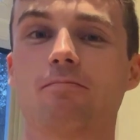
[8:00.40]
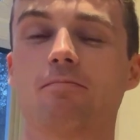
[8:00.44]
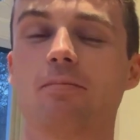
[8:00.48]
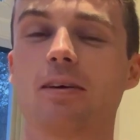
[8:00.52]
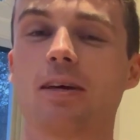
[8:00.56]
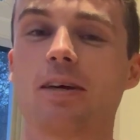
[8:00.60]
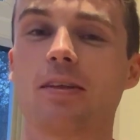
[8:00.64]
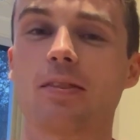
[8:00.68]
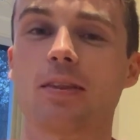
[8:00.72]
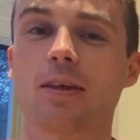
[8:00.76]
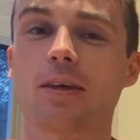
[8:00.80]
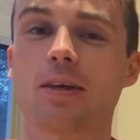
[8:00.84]

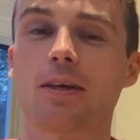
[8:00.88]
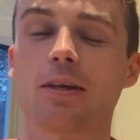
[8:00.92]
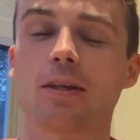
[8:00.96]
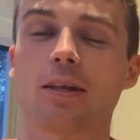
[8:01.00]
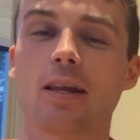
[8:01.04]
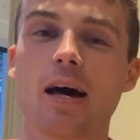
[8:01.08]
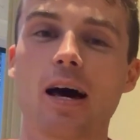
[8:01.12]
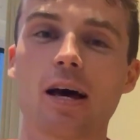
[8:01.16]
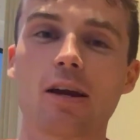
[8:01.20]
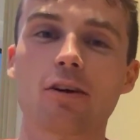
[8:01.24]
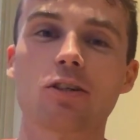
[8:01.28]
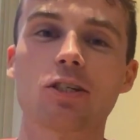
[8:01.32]
in the
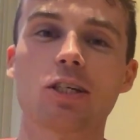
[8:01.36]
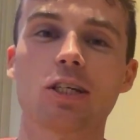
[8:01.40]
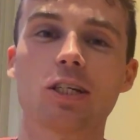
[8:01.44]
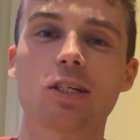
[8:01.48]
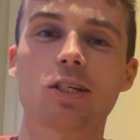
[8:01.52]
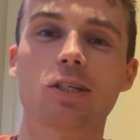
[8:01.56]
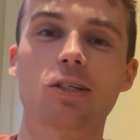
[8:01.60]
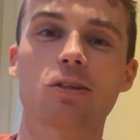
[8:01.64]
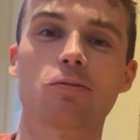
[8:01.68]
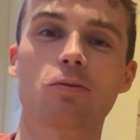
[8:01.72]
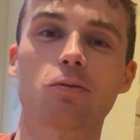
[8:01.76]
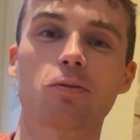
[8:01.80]
latter
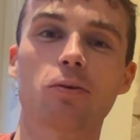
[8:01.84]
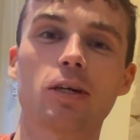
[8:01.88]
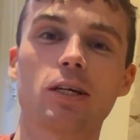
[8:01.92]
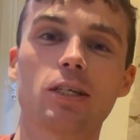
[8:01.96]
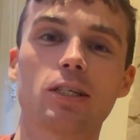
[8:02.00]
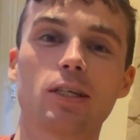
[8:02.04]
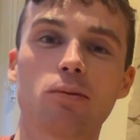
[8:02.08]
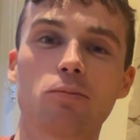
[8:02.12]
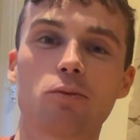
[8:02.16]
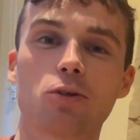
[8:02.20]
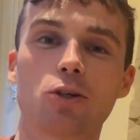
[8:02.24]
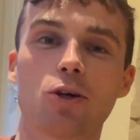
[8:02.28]
stages of the race,
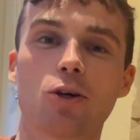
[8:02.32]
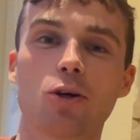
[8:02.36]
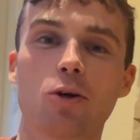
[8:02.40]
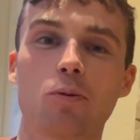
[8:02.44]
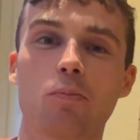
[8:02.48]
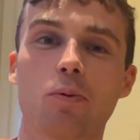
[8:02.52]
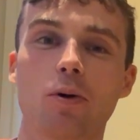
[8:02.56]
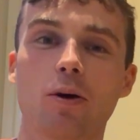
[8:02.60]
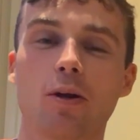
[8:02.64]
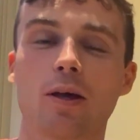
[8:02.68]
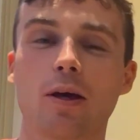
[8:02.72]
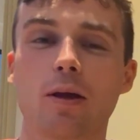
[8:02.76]
I'm sure,
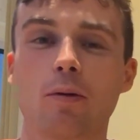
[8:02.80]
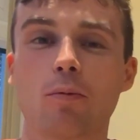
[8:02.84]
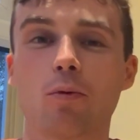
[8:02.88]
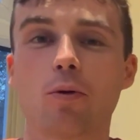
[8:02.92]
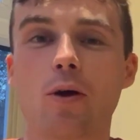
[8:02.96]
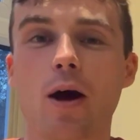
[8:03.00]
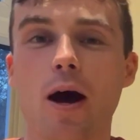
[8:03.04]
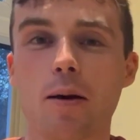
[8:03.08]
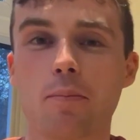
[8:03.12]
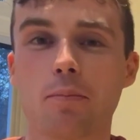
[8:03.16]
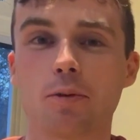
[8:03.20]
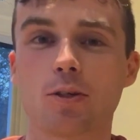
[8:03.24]
but it won't
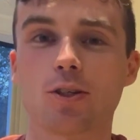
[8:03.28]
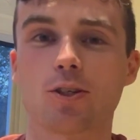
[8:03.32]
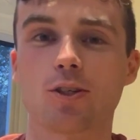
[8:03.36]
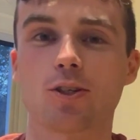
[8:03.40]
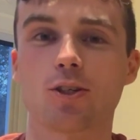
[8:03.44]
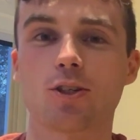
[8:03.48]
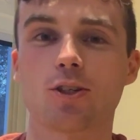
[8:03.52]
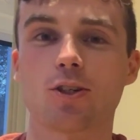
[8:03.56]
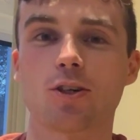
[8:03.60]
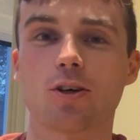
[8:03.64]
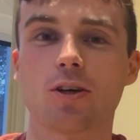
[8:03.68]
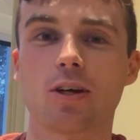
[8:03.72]
happen just
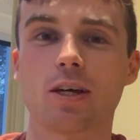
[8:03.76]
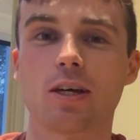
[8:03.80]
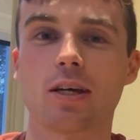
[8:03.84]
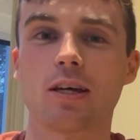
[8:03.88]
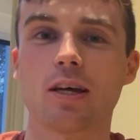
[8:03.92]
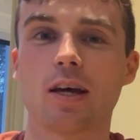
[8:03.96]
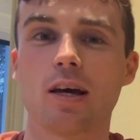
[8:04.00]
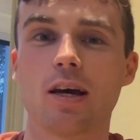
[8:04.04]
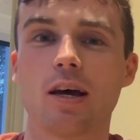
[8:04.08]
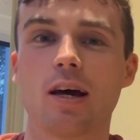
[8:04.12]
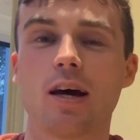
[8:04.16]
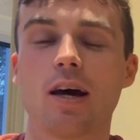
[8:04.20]
as
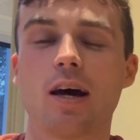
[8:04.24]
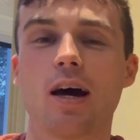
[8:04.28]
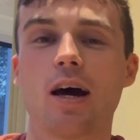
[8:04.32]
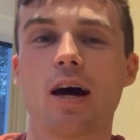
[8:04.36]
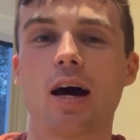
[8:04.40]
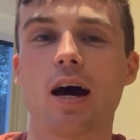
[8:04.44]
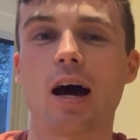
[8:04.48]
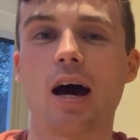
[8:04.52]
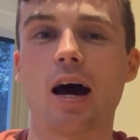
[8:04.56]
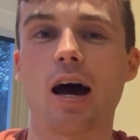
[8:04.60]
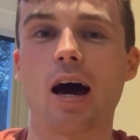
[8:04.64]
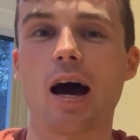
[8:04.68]
early.
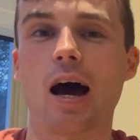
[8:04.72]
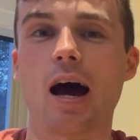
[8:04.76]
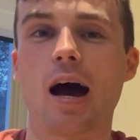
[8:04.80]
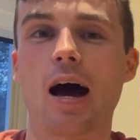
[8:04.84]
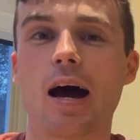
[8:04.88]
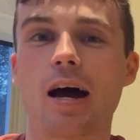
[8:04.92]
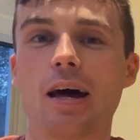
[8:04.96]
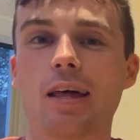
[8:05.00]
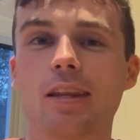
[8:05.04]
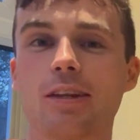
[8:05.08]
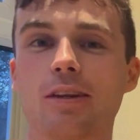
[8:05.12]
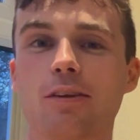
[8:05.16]

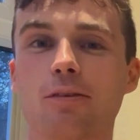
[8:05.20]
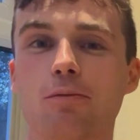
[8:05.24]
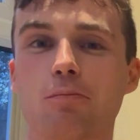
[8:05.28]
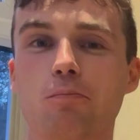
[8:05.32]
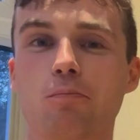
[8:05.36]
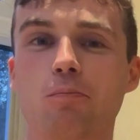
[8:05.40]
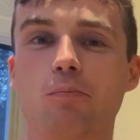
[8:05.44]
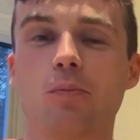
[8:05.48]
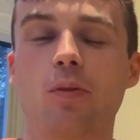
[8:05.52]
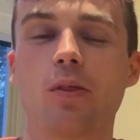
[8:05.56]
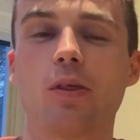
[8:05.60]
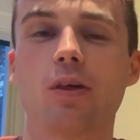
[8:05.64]
And
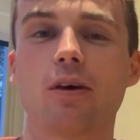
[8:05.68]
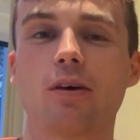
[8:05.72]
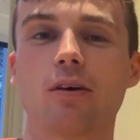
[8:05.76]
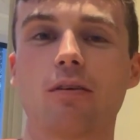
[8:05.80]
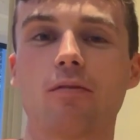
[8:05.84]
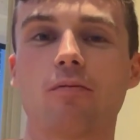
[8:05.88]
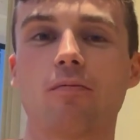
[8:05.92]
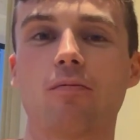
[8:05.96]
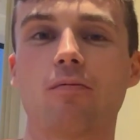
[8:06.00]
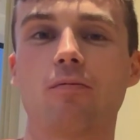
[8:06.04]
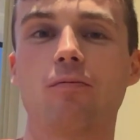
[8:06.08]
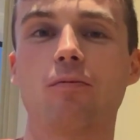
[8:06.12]

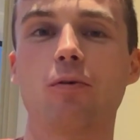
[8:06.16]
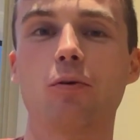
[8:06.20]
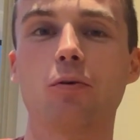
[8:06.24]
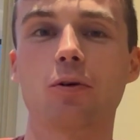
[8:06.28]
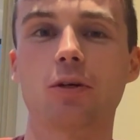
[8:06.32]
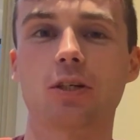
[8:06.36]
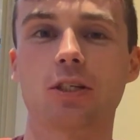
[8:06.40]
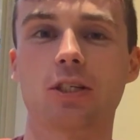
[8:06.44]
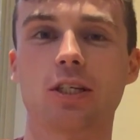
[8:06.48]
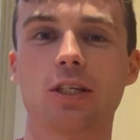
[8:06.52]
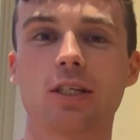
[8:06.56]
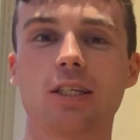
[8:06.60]
the
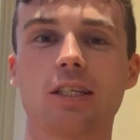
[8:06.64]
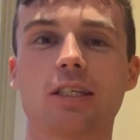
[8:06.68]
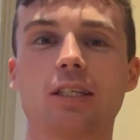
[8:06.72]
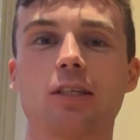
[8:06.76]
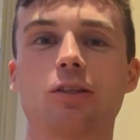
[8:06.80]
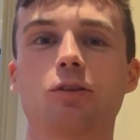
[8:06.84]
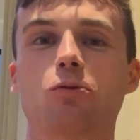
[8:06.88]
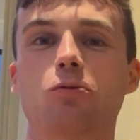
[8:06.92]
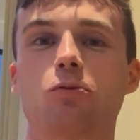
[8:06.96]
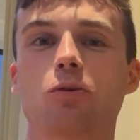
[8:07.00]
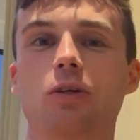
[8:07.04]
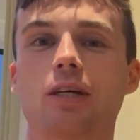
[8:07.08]
focuses in
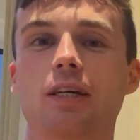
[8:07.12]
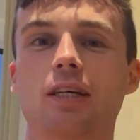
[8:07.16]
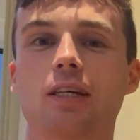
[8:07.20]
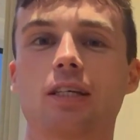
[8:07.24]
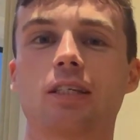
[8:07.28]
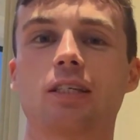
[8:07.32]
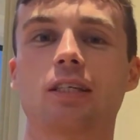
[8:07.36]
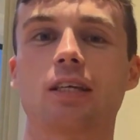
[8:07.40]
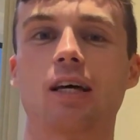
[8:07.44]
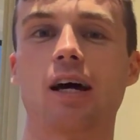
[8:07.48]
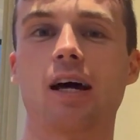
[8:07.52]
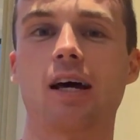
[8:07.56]
the
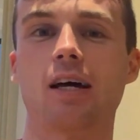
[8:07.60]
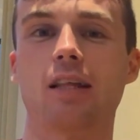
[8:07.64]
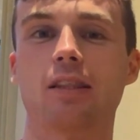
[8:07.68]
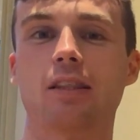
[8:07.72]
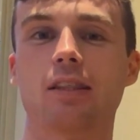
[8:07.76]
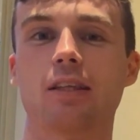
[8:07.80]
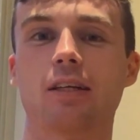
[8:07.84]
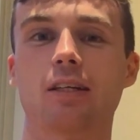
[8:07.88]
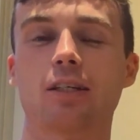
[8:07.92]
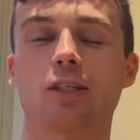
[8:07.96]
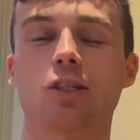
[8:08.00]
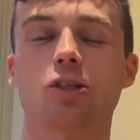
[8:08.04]
race and
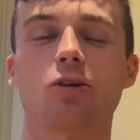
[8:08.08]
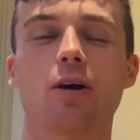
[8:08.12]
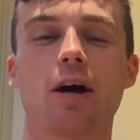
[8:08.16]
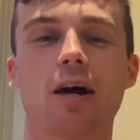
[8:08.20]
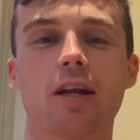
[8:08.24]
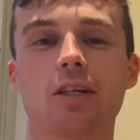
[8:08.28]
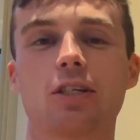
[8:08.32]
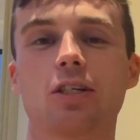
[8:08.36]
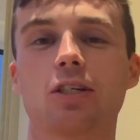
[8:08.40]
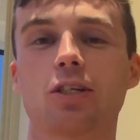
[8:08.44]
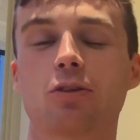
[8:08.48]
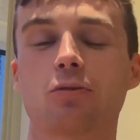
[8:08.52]
the
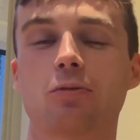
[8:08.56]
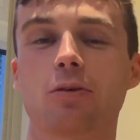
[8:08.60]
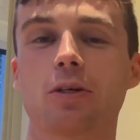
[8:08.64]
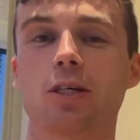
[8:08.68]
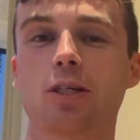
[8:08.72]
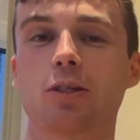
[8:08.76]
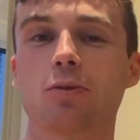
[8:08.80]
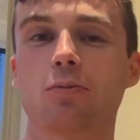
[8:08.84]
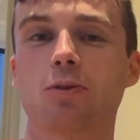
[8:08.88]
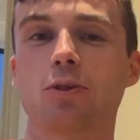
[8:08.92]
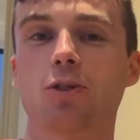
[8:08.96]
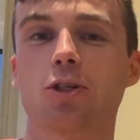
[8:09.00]
strategy in the
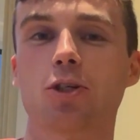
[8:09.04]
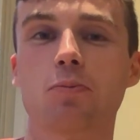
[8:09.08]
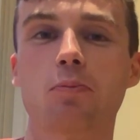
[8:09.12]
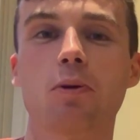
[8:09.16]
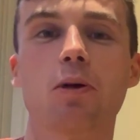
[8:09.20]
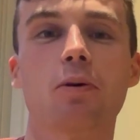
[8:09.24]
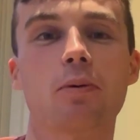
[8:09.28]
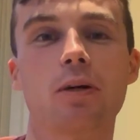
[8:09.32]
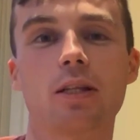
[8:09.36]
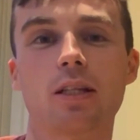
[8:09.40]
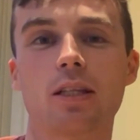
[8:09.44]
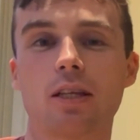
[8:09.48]
race will just be
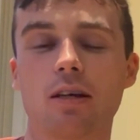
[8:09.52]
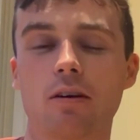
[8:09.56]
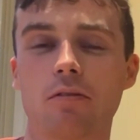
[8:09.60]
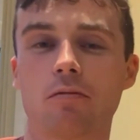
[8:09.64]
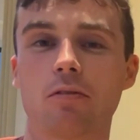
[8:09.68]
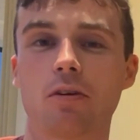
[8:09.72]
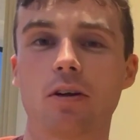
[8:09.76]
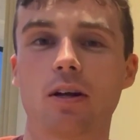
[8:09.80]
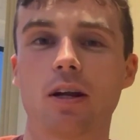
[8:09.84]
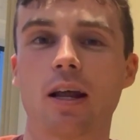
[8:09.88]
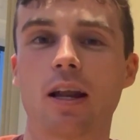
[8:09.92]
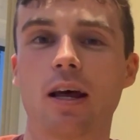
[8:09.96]
a bit
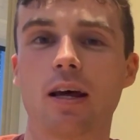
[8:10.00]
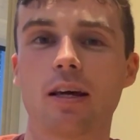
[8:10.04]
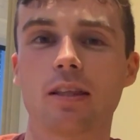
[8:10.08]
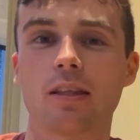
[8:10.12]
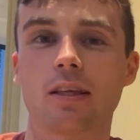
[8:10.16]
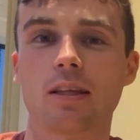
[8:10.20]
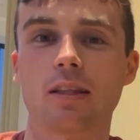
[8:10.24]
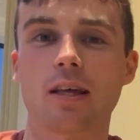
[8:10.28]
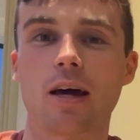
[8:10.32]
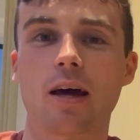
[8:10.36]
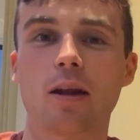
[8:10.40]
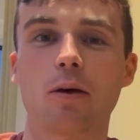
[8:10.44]
different, and I
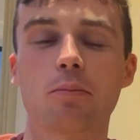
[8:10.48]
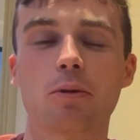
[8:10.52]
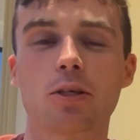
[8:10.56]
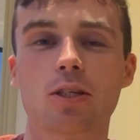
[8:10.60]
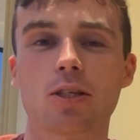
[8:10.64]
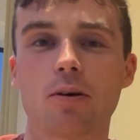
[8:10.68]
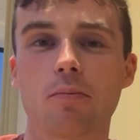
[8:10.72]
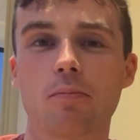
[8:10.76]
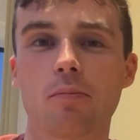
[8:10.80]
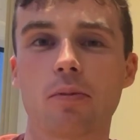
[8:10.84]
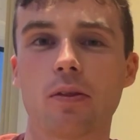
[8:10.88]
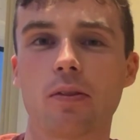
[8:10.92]
think that'll be
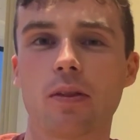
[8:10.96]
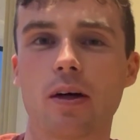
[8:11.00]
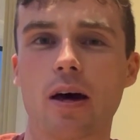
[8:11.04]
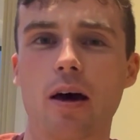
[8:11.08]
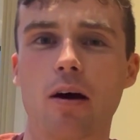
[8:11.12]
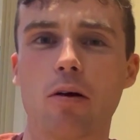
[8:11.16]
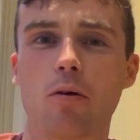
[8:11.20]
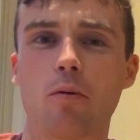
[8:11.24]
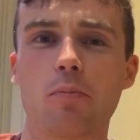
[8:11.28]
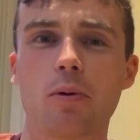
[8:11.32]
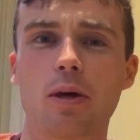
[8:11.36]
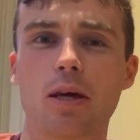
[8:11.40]
something
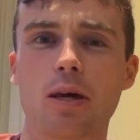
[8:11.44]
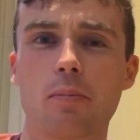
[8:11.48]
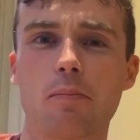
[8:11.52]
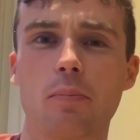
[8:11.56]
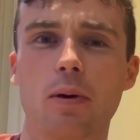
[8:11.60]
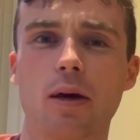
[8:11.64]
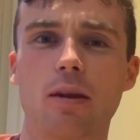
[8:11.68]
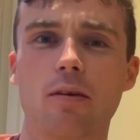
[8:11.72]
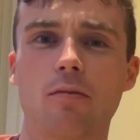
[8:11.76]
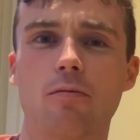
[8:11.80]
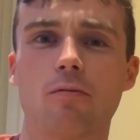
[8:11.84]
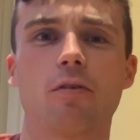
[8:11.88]
that will be a
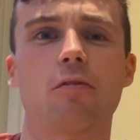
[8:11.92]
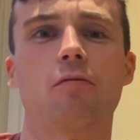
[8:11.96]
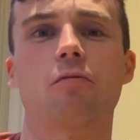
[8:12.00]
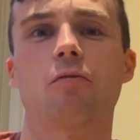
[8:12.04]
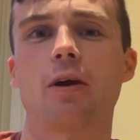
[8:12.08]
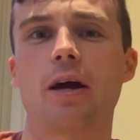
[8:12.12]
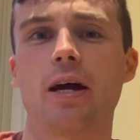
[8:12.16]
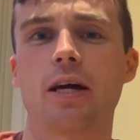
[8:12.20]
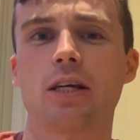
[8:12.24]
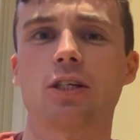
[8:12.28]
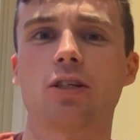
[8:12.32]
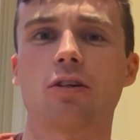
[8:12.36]
bit
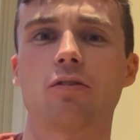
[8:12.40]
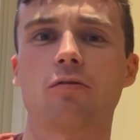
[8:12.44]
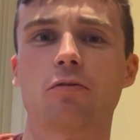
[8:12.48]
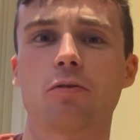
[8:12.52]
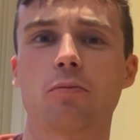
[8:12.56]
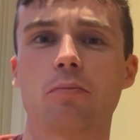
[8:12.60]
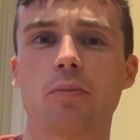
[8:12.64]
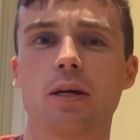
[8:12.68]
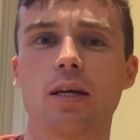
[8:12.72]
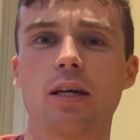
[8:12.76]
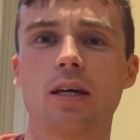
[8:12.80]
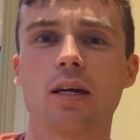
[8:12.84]
refreshing for
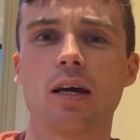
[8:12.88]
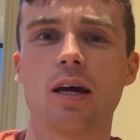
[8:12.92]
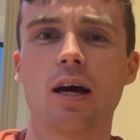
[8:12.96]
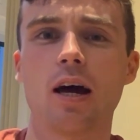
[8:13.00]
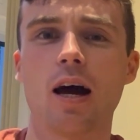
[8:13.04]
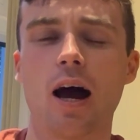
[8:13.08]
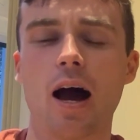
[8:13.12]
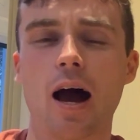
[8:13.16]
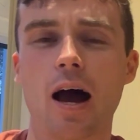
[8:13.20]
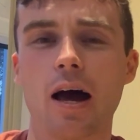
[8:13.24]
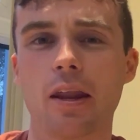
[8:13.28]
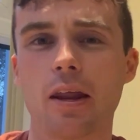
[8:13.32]
me.
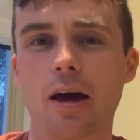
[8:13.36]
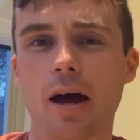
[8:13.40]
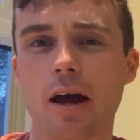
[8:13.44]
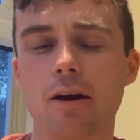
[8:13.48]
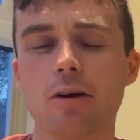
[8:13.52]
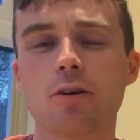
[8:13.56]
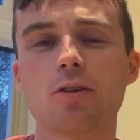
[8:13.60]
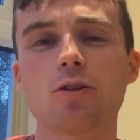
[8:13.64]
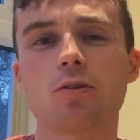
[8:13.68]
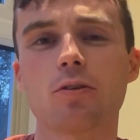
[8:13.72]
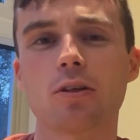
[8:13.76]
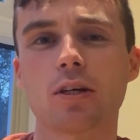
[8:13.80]
And I
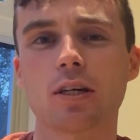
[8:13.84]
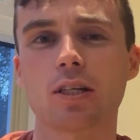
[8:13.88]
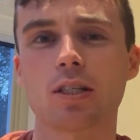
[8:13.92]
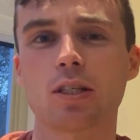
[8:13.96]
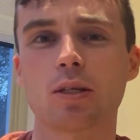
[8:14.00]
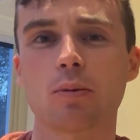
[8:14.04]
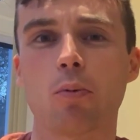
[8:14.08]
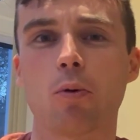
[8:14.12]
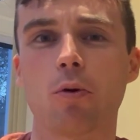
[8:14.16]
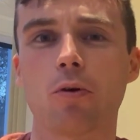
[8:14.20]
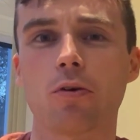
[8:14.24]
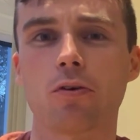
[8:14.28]
also think it's
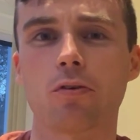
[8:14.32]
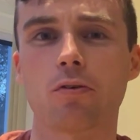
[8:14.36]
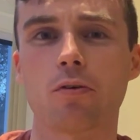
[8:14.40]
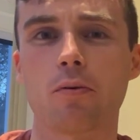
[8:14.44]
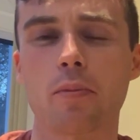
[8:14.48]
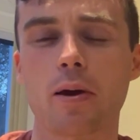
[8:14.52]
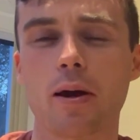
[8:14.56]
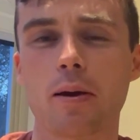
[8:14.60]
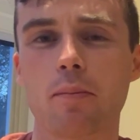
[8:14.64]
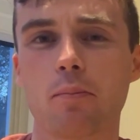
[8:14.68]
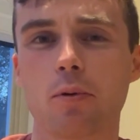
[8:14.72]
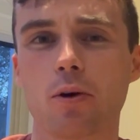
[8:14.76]
important to
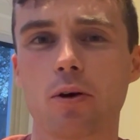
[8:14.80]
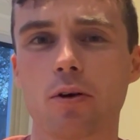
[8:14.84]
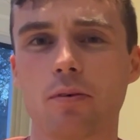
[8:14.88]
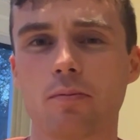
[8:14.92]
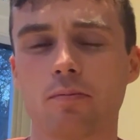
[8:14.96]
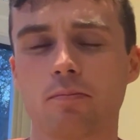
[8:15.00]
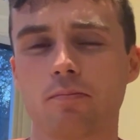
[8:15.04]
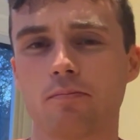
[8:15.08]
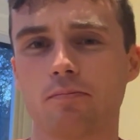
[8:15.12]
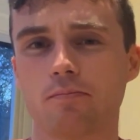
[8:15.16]
remember